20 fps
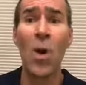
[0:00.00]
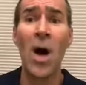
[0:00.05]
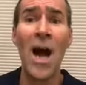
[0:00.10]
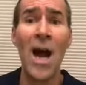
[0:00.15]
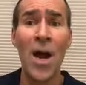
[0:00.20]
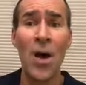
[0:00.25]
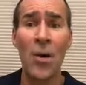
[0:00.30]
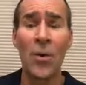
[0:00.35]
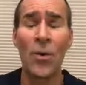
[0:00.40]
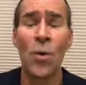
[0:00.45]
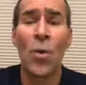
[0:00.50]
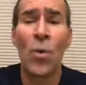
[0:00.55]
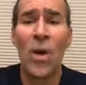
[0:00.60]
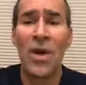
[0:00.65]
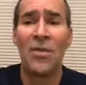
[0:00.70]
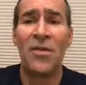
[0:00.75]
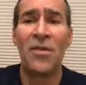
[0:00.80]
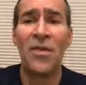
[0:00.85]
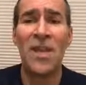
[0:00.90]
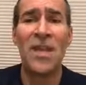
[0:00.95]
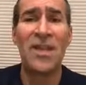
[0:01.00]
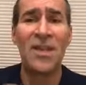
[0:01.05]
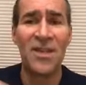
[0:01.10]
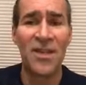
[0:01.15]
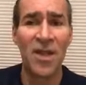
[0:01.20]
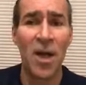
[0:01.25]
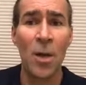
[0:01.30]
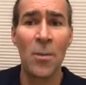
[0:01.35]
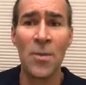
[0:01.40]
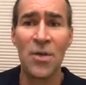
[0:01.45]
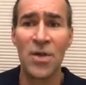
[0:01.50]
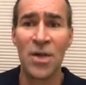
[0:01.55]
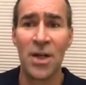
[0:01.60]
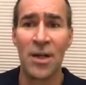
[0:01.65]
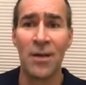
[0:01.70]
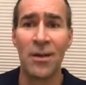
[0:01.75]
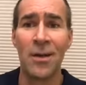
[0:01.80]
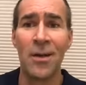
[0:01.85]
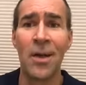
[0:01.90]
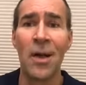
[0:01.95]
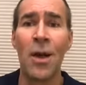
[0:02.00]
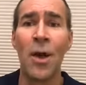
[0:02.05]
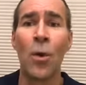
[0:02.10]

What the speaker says: wild with the assumption,